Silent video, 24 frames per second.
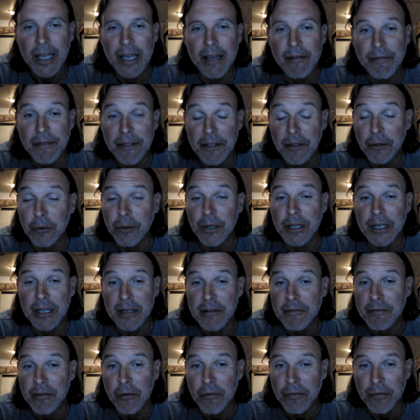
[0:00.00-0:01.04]
if Hillary
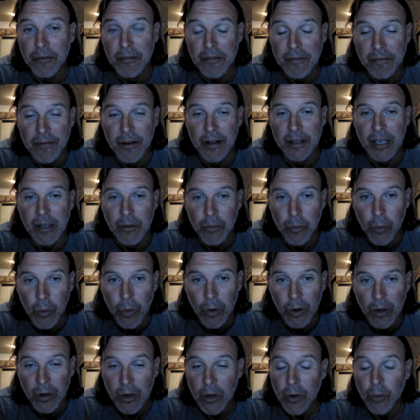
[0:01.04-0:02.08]
didn't vote for the fucking
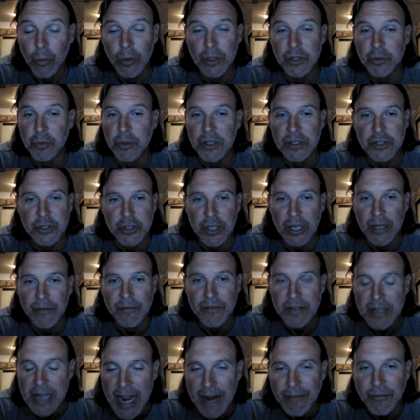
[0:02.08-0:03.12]
war, which we should have
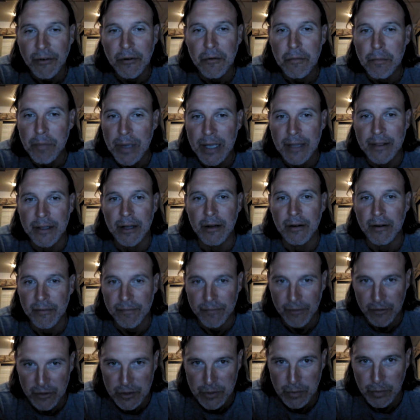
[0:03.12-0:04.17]
never been there in the
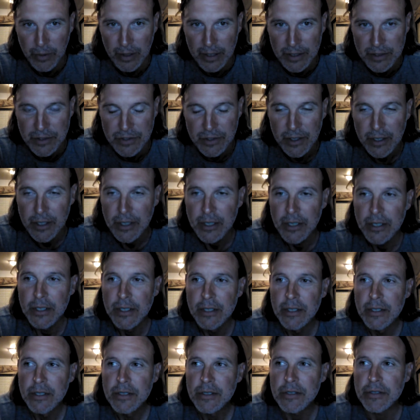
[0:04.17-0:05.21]
first place.
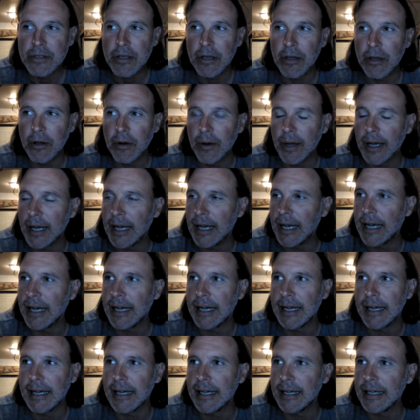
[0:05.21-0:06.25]
So,
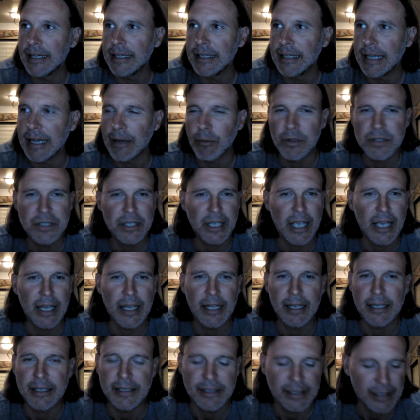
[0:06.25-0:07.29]
once
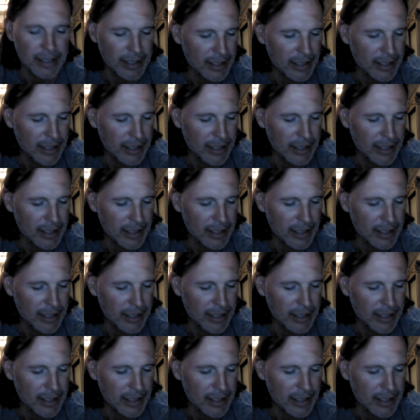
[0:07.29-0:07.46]
again,